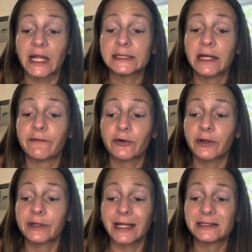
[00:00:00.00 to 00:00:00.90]
That's never,
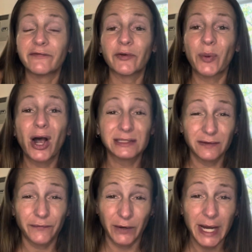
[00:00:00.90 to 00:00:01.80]
that's never
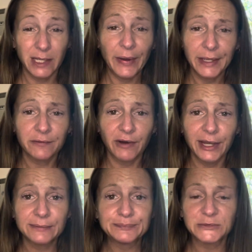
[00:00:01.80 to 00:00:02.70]
positive for anybody,
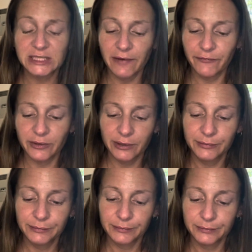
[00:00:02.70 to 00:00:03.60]
right? It's never,
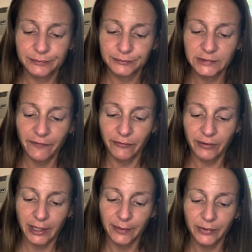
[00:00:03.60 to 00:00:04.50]
never
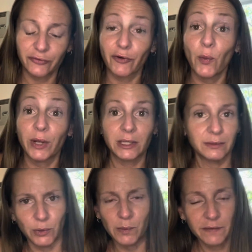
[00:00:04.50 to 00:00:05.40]
um, a growing
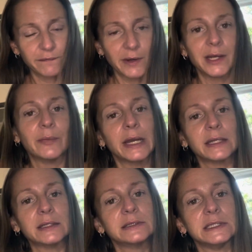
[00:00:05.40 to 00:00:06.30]
moment for
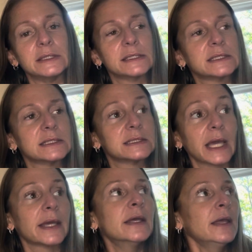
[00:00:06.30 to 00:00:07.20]
anybody, needless to say.